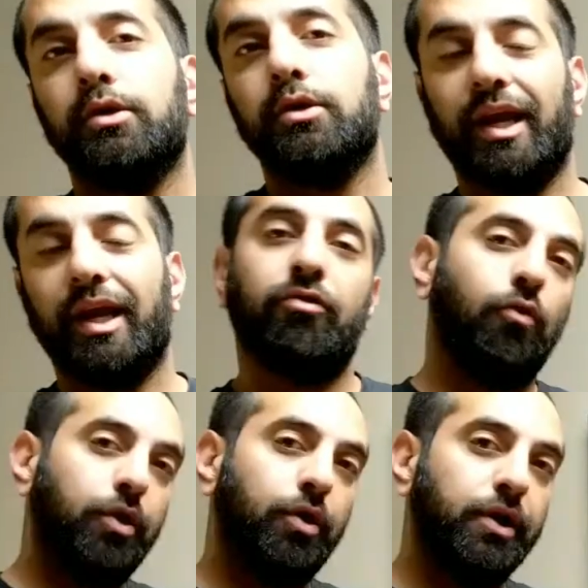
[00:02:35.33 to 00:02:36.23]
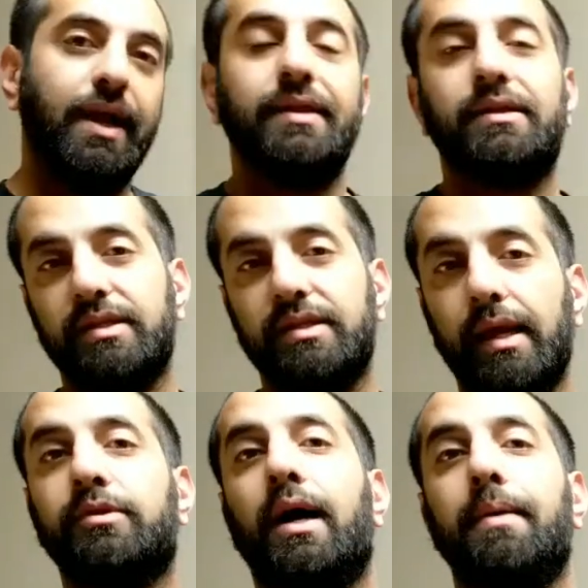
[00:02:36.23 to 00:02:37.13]
California at the same
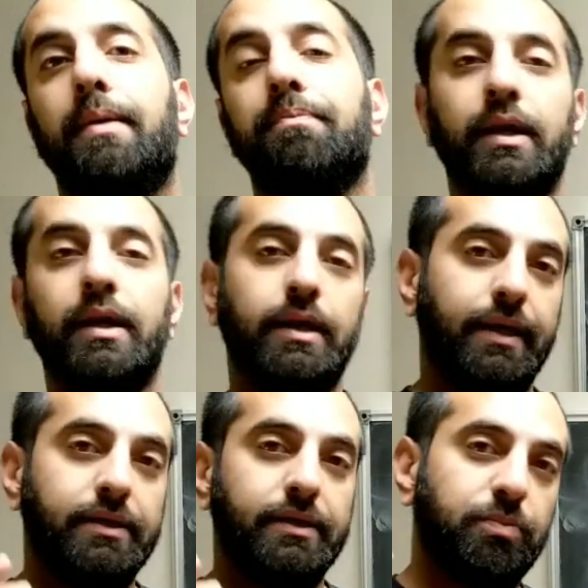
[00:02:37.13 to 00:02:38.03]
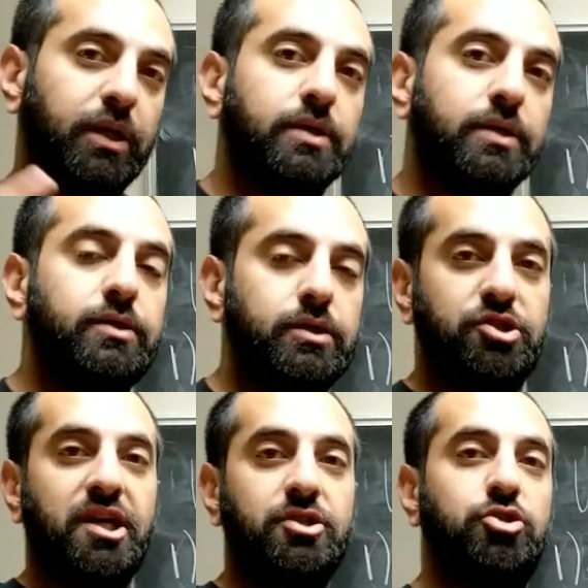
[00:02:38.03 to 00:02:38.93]
time. It's because these
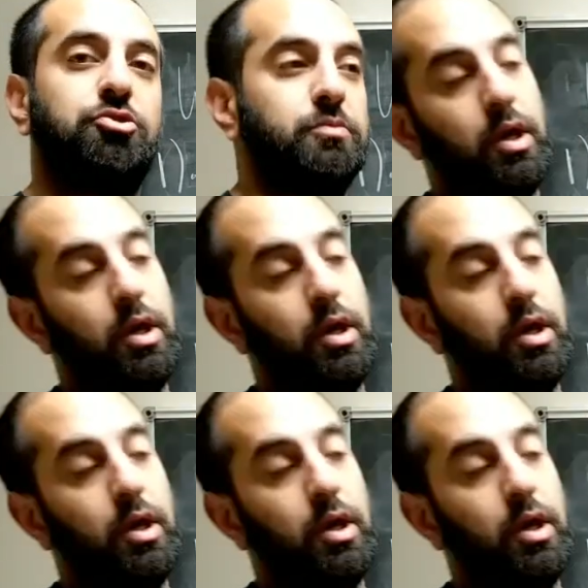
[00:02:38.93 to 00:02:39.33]
jet streams.